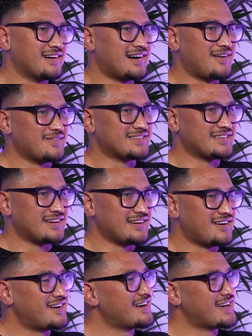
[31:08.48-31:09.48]
I'm just like,
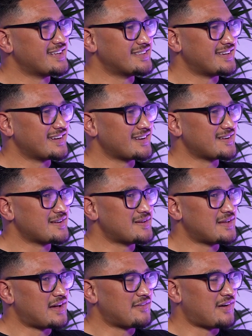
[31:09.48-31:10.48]
oh no, like
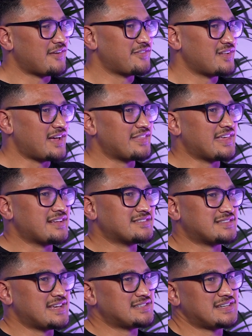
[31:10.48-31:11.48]
I feel like
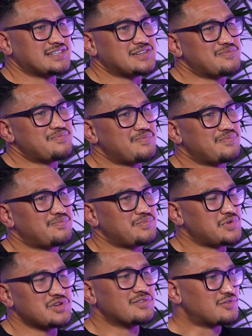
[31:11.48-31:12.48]
that's such a
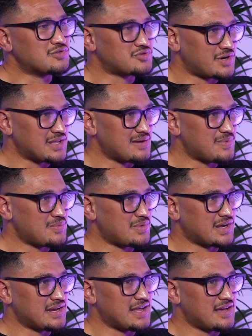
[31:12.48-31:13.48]
beautiful trait that people
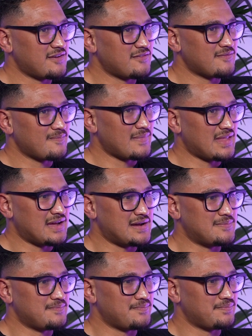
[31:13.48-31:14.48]
can have.
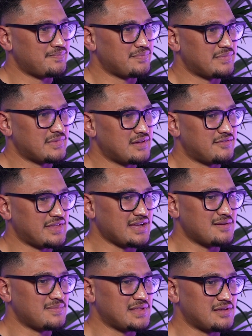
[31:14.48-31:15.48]
If they
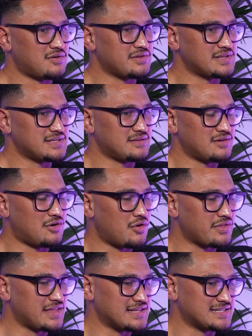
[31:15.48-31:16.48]
can be the
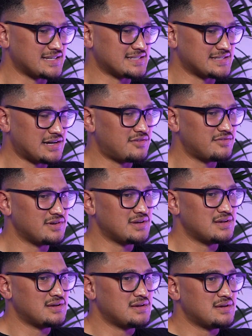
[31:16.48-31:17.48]
authentic self
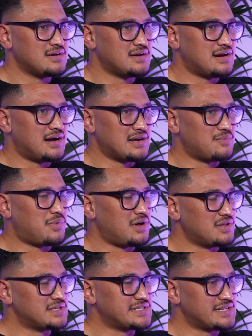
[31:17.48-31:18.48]

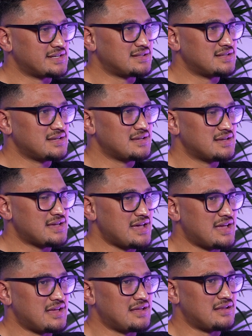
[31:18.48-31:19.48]
unapologetically
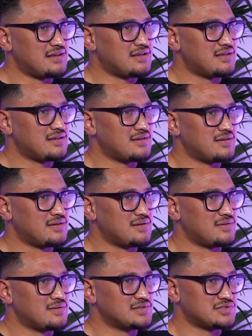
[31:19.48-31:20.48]
and
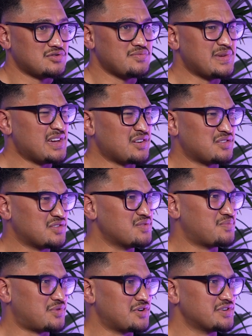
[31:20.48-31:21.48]
still be a
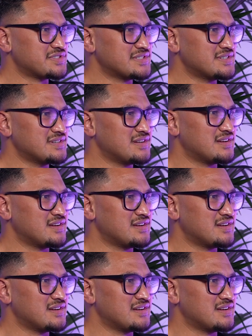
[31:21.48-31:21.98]
good person